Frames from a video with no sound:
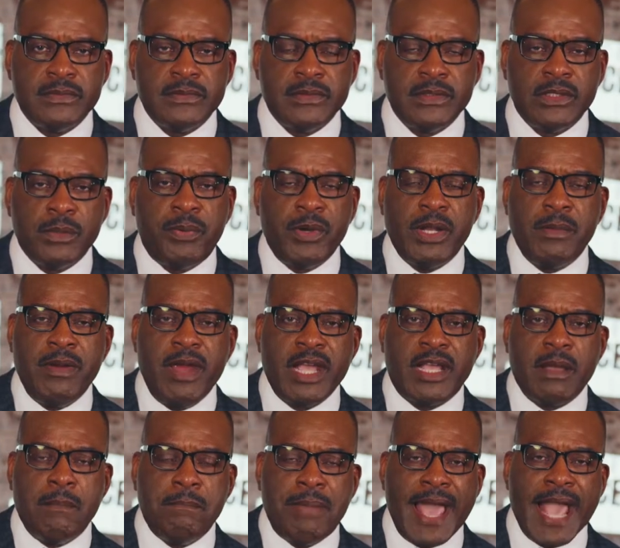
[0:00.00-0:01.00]
to put
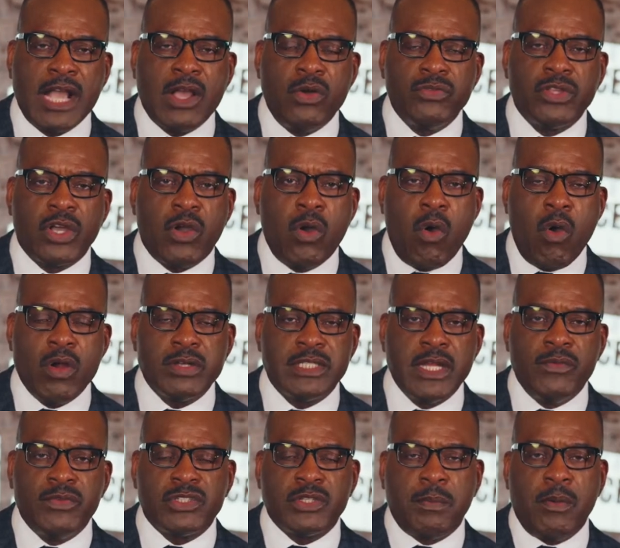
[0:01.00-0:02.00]
America back on the course
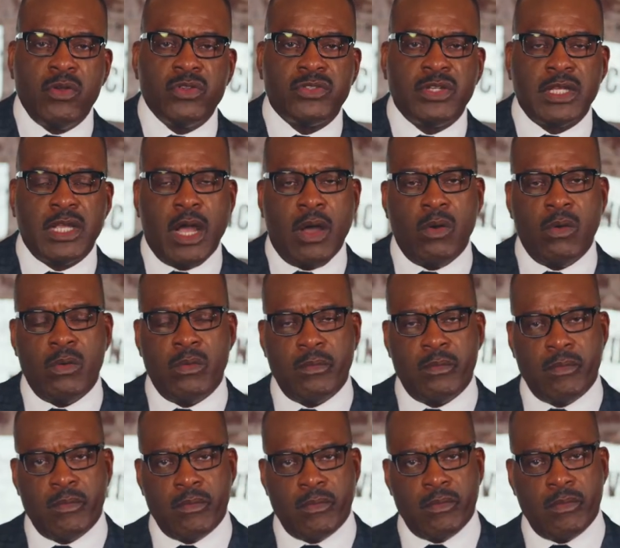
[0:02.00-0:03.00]
it was supposed to go.
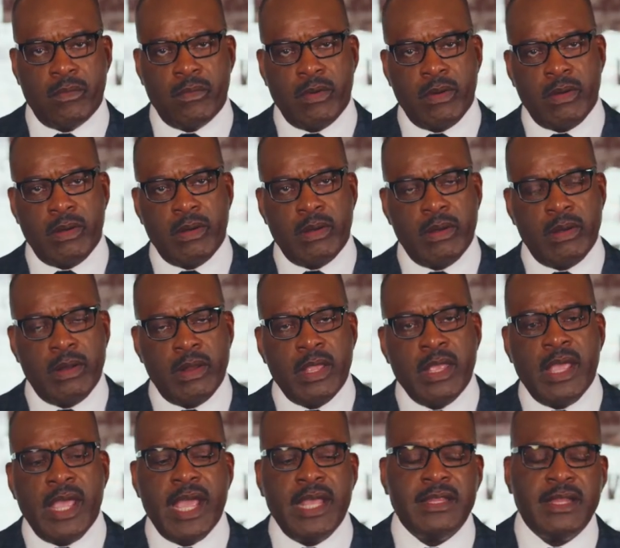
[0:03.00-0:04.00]

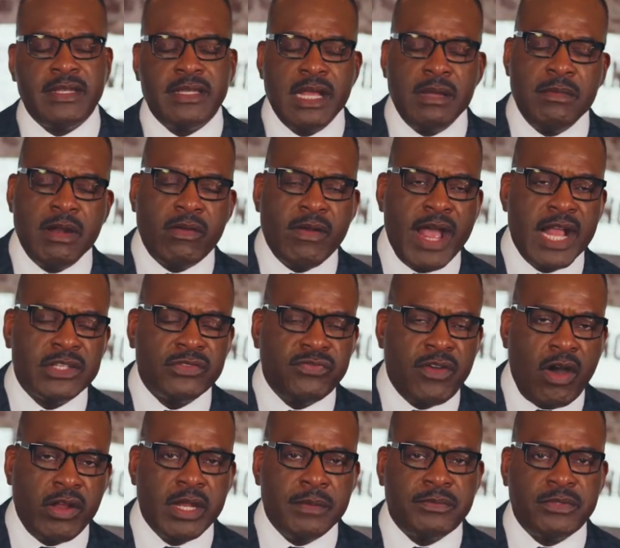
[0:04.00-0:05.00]
And the Democrats
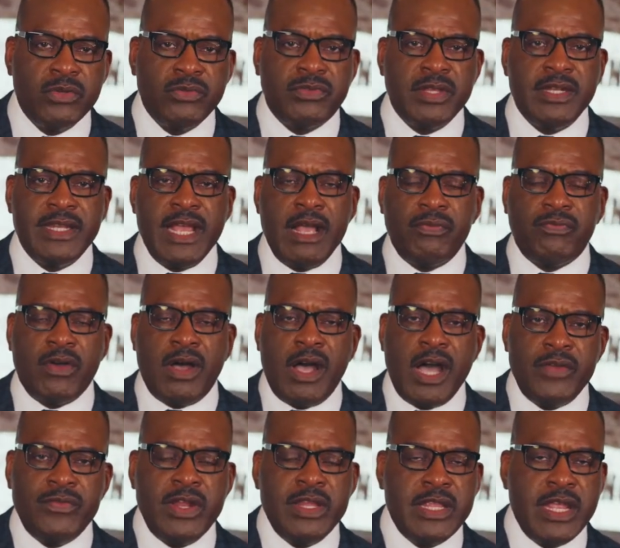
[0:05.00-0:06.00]
fought him tooth and nail for
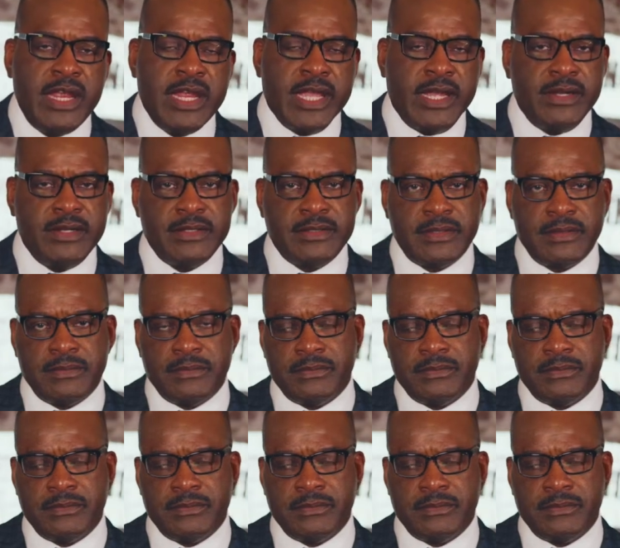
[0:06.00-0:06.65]
100 years.